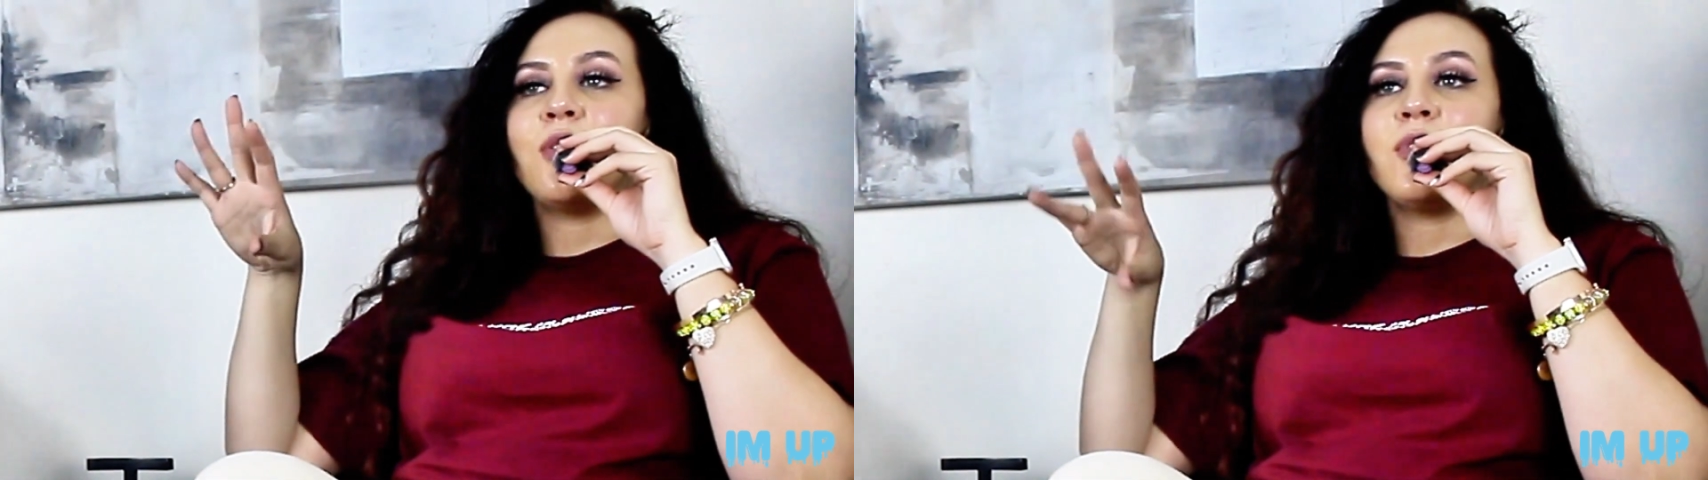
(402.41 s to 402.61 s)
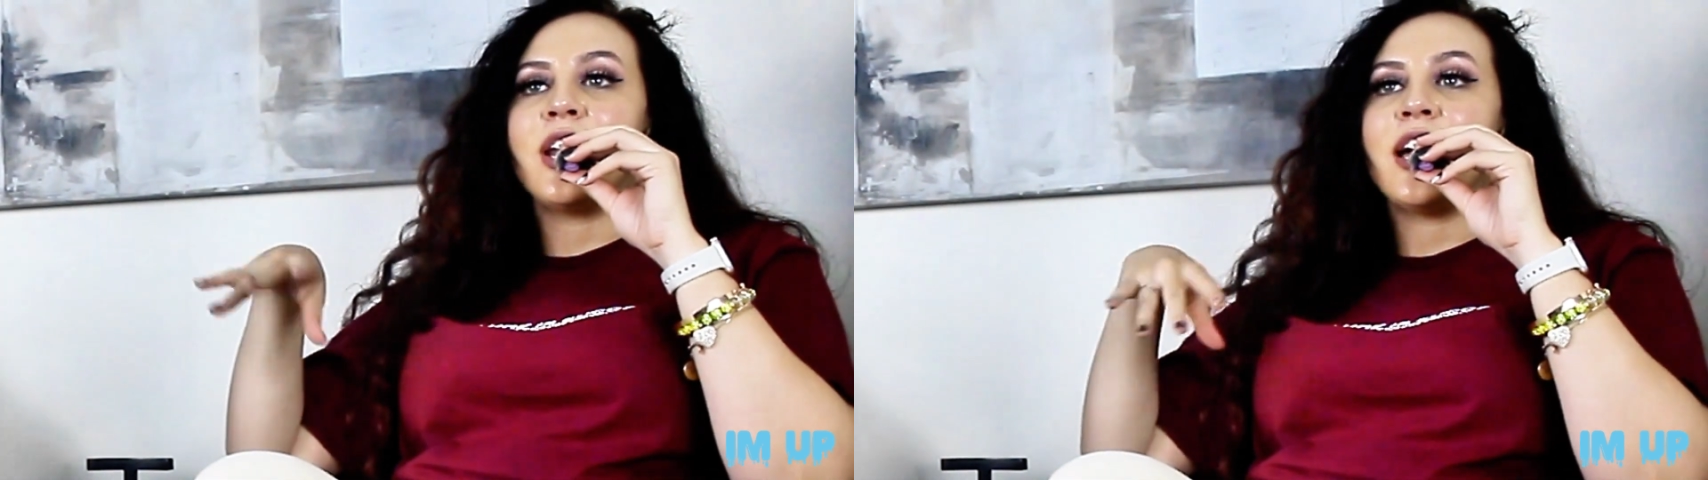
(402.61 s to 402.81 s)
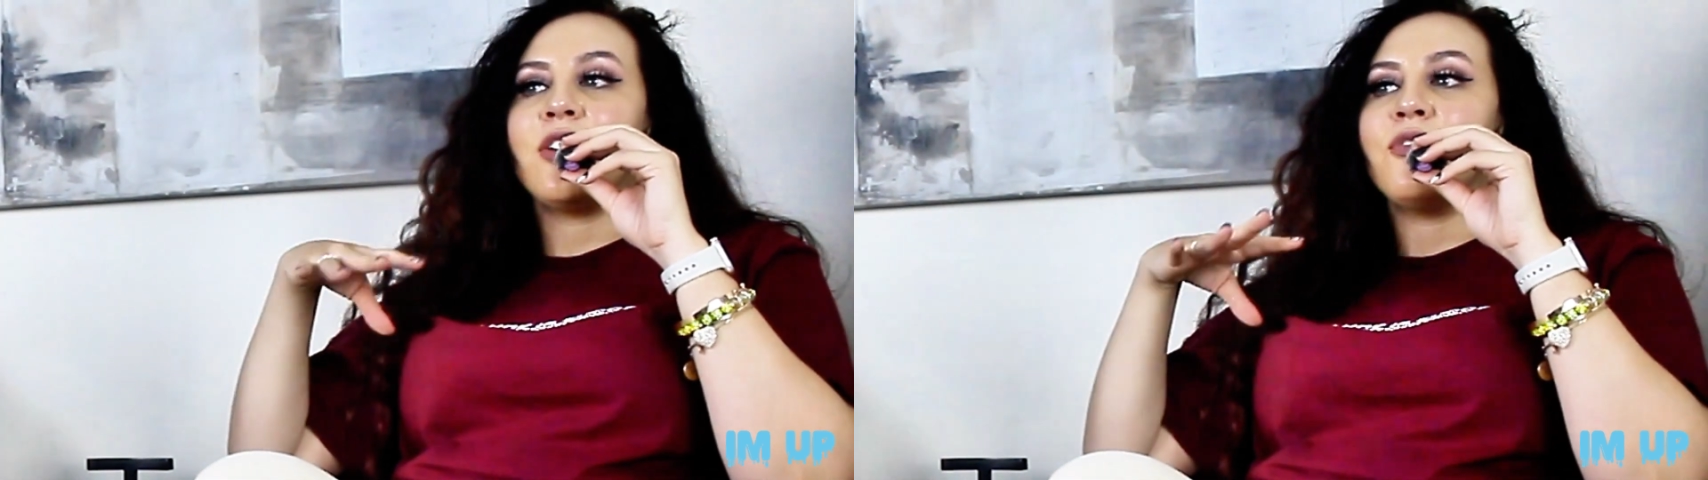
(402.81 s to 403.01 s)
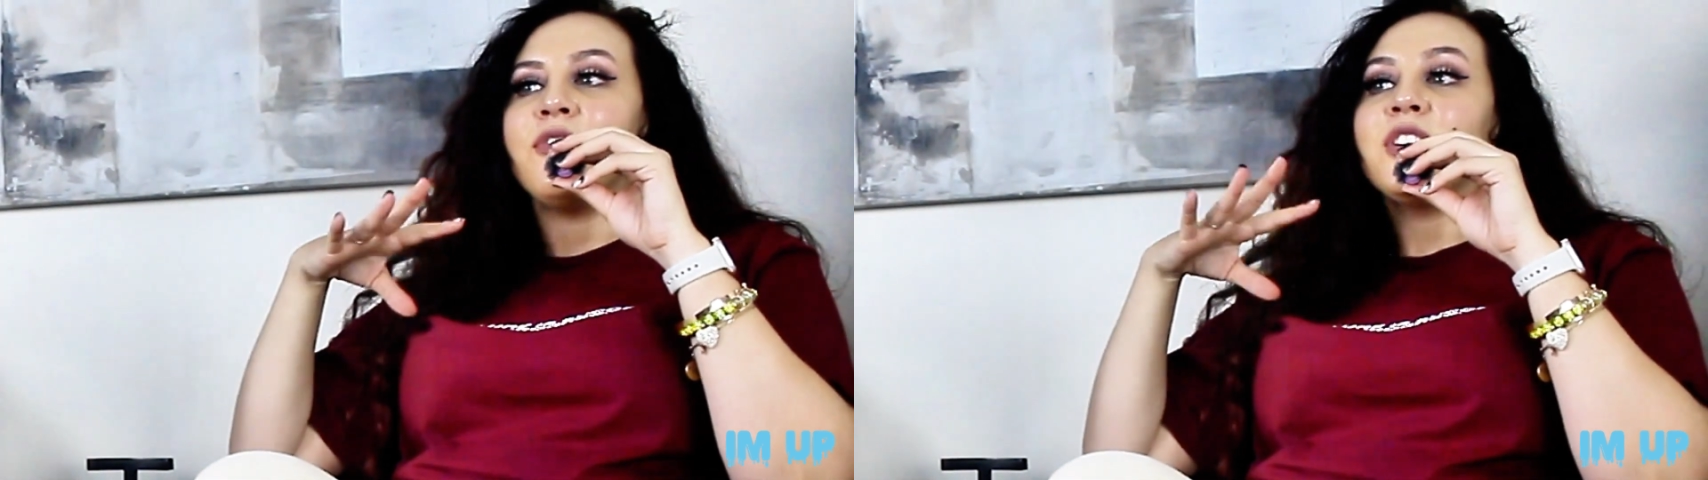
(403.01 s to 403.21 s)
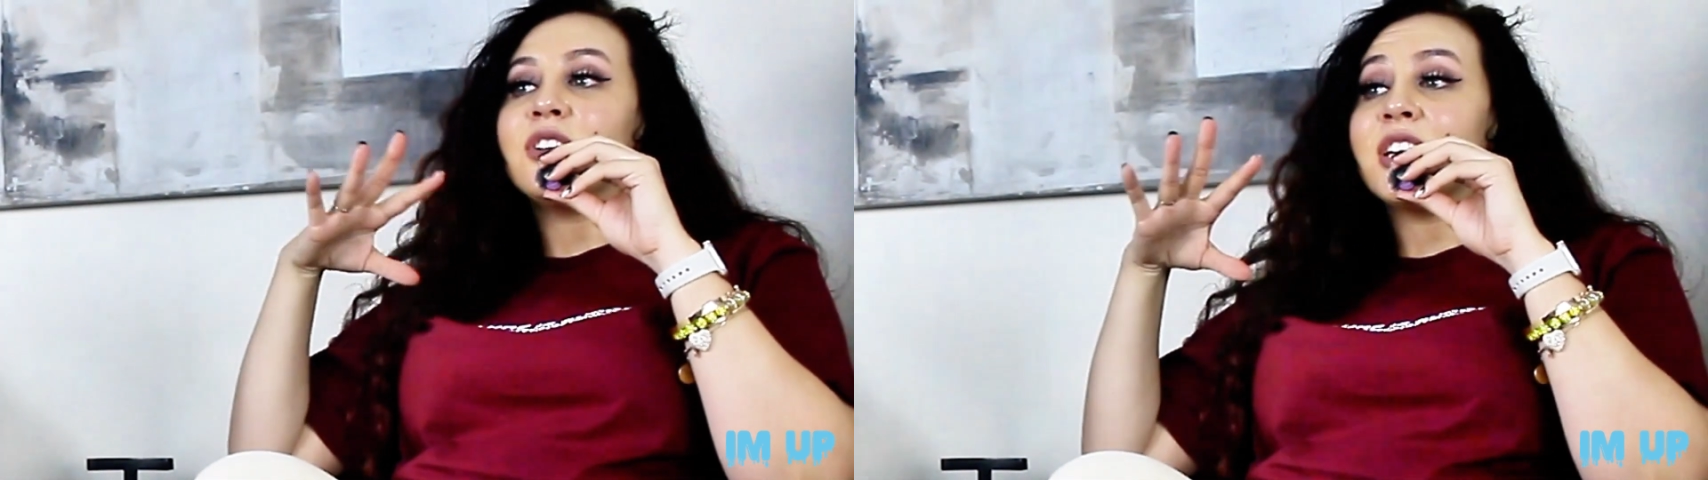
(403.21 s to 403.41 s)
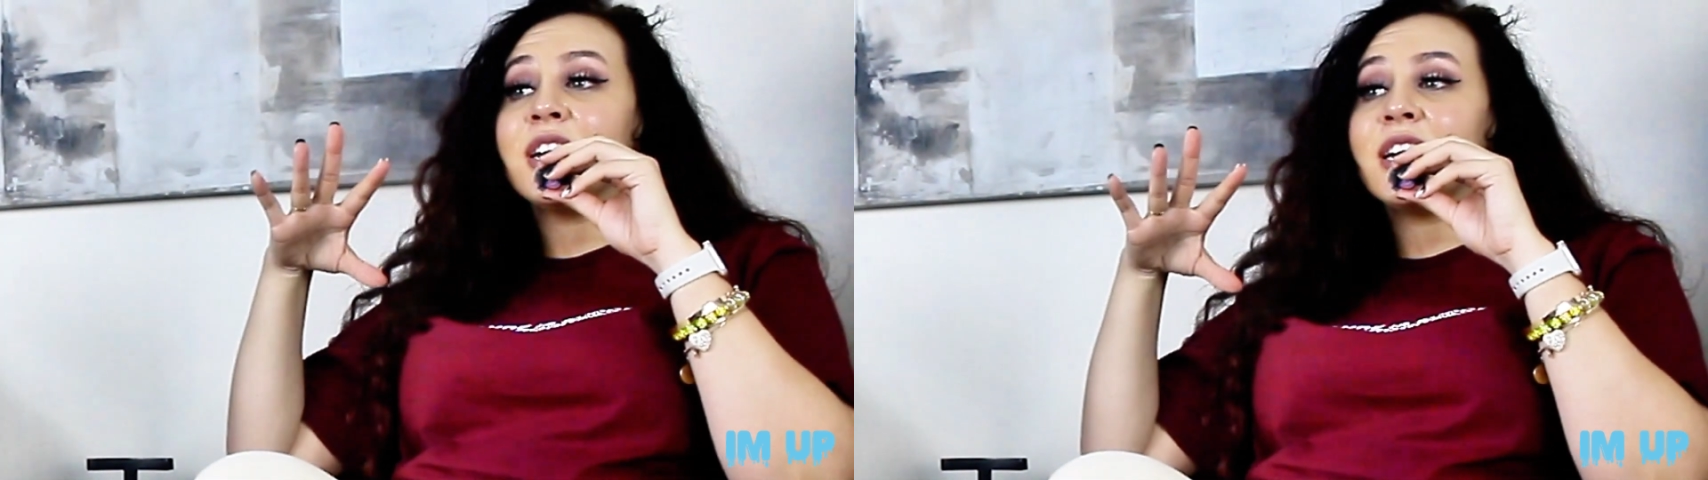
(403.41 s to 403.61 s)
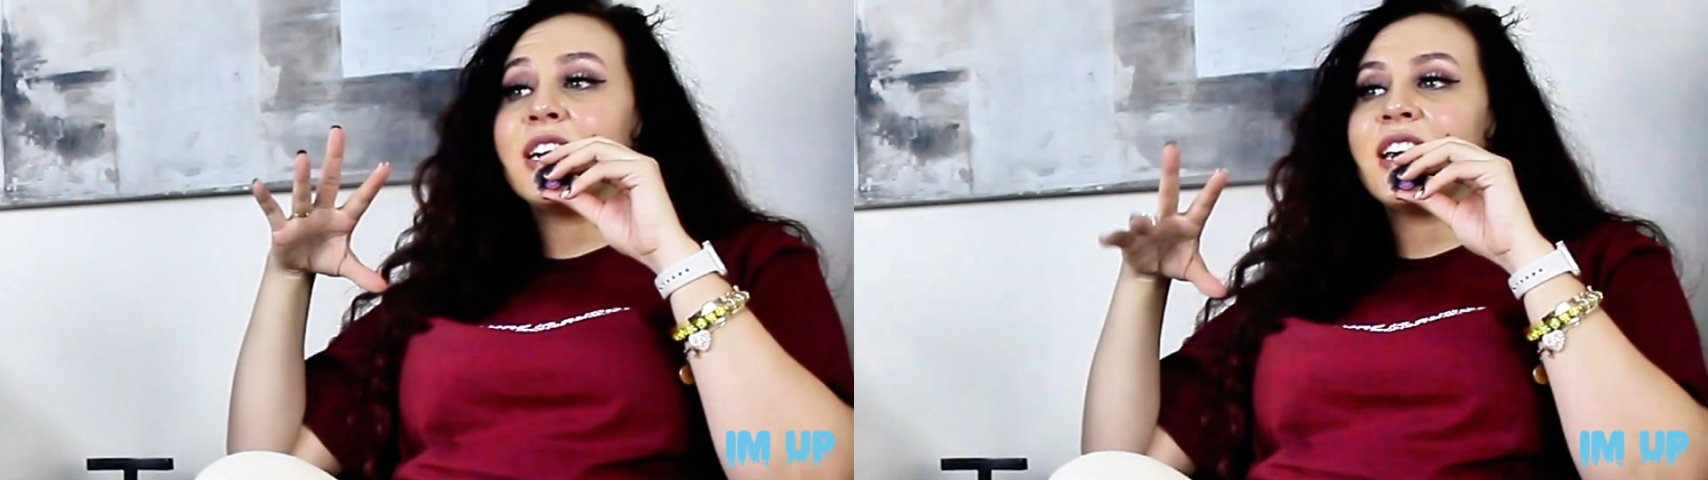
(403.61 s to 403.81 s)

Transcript: when I don't feel good,